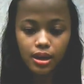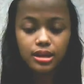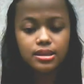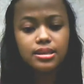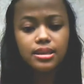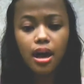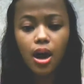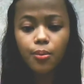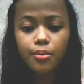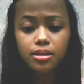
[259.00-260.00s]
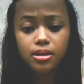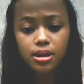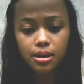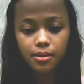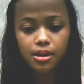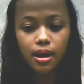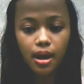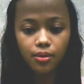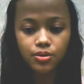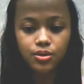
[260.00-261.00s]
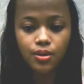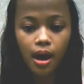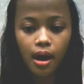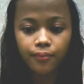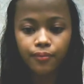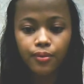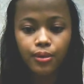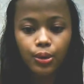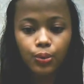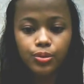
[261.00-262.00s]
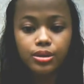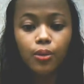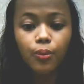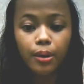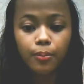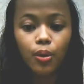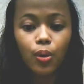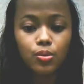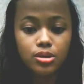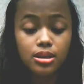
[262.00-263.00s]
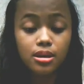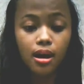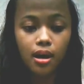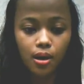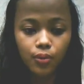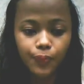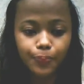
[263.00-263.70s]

It is how many email accounts you have with the web hosting account.